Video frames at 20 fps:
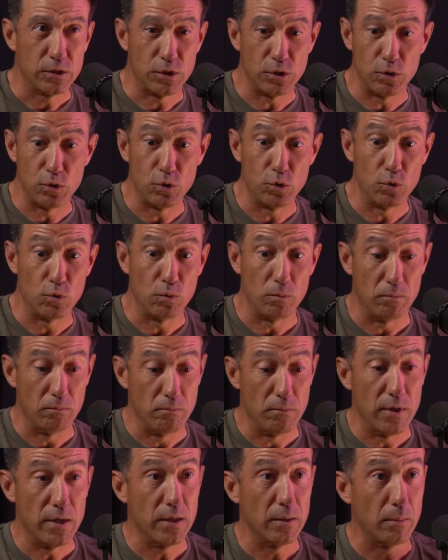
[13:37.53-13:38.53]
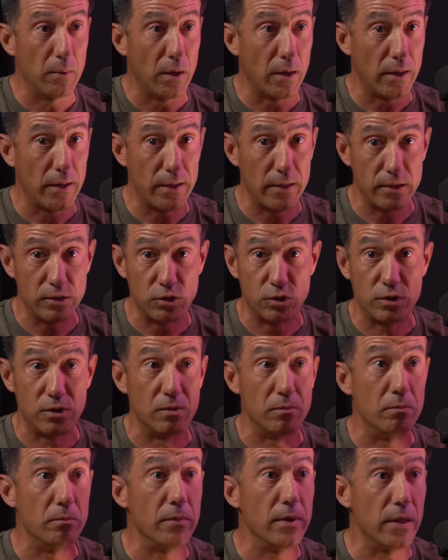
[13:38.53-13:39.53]
to minimize
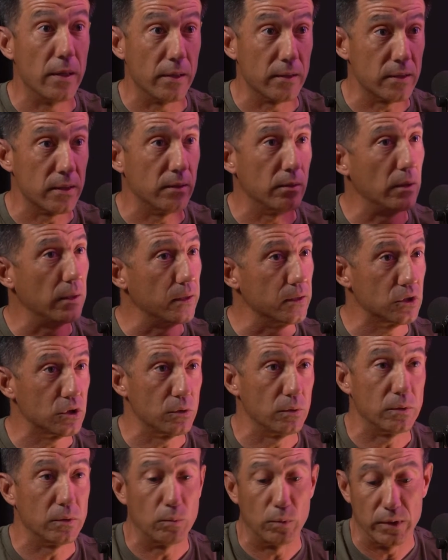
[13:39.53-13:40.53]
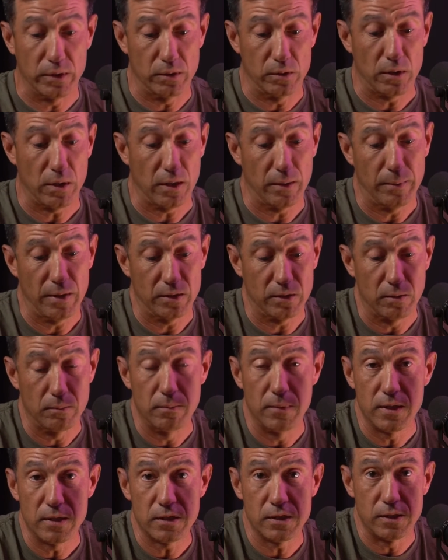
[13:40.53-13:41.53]
the myth. And we talk about the
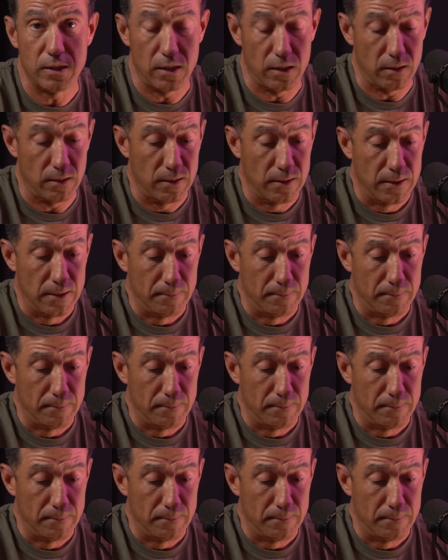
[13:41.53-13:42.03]
myths now.